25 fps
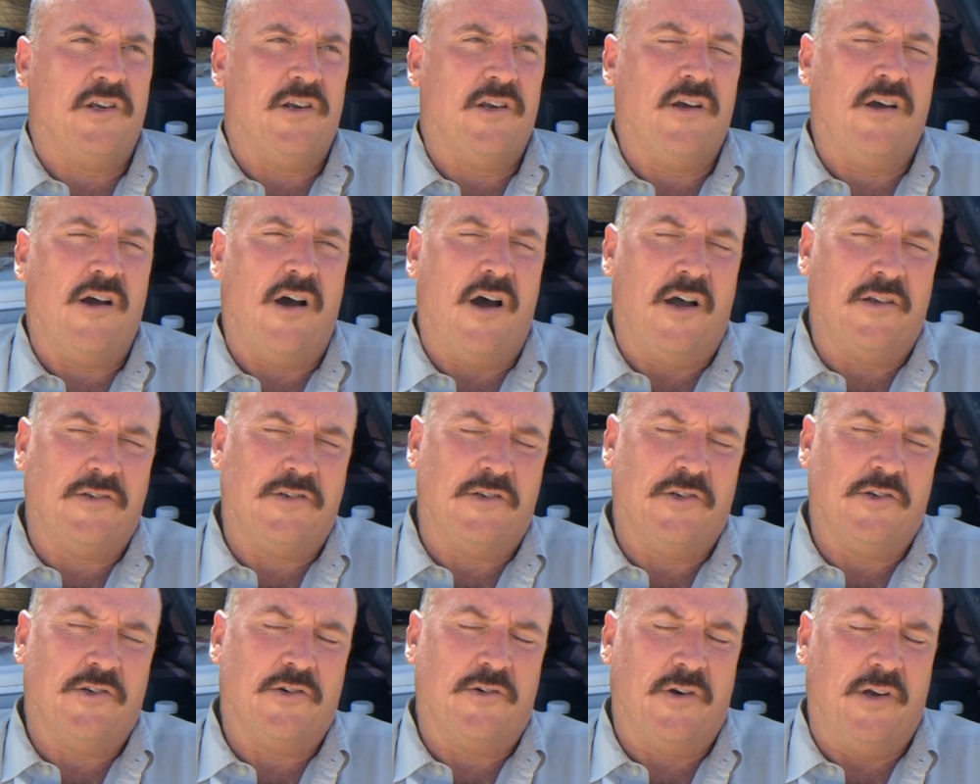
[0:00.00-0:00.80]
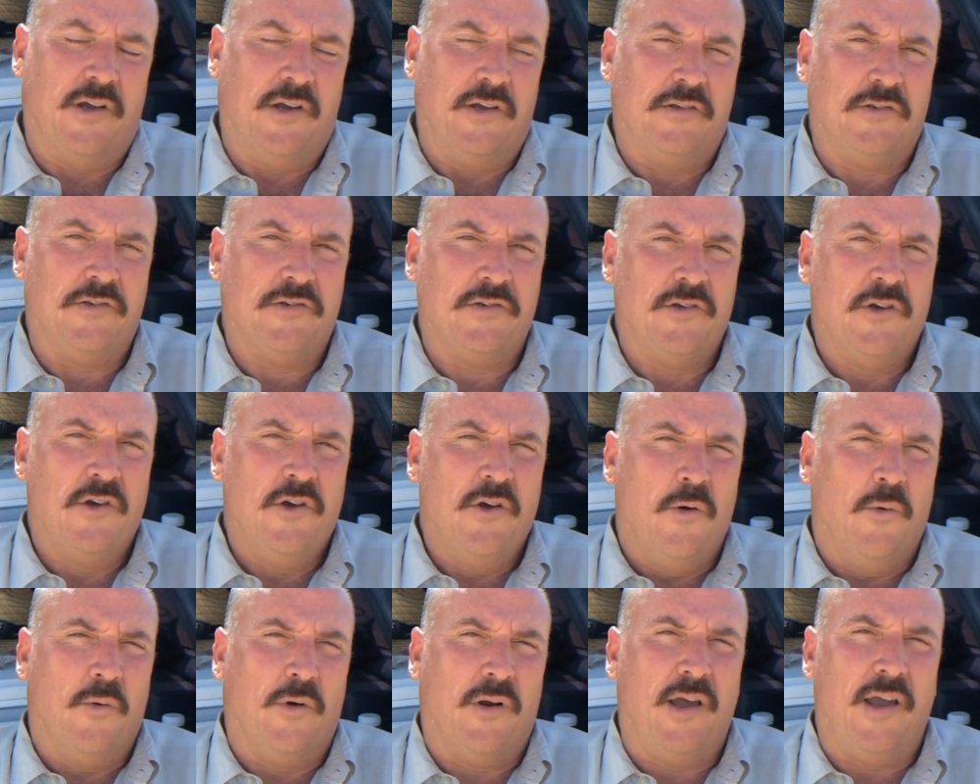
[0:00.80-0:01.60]
concentrates,
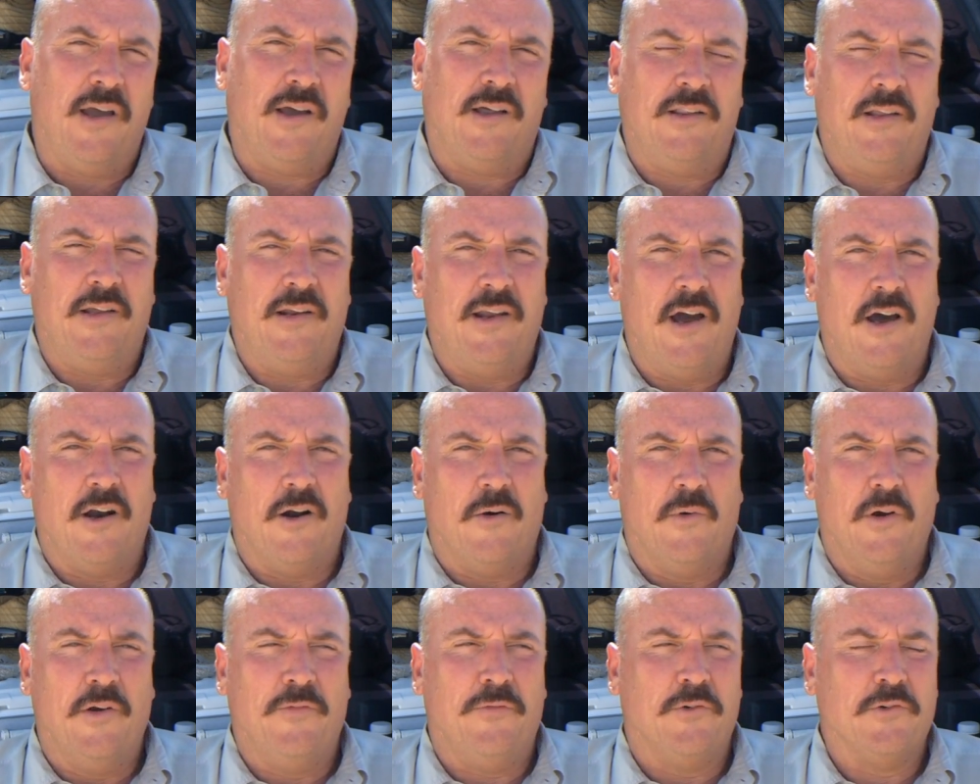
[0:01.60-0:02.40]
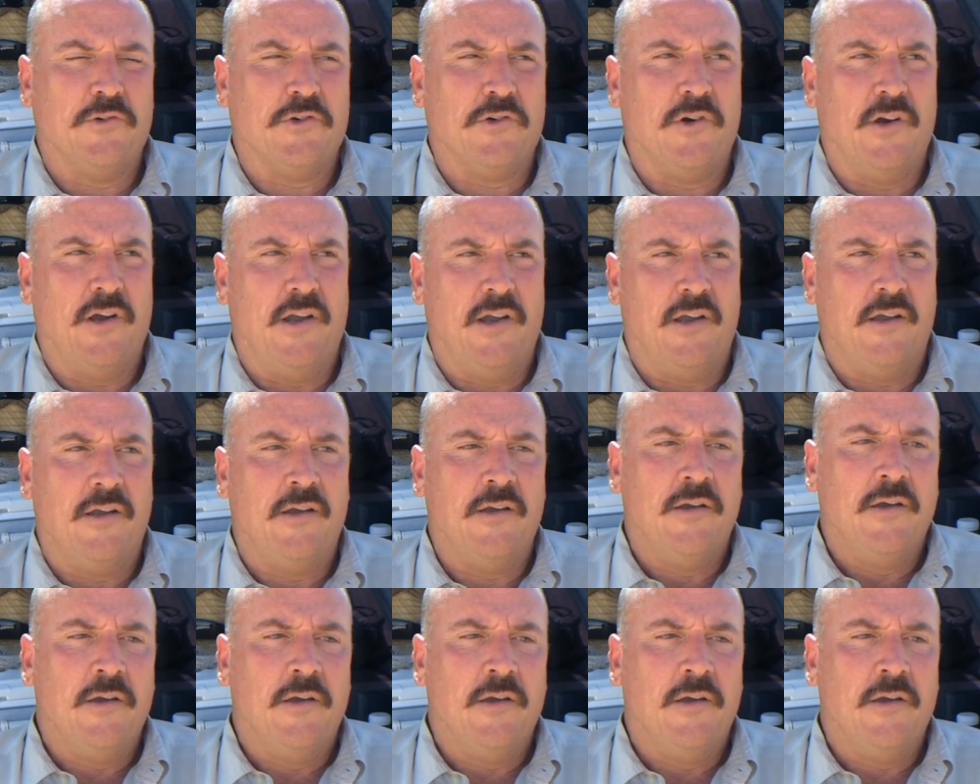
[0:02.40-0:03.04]
when I clean out a riffle tray,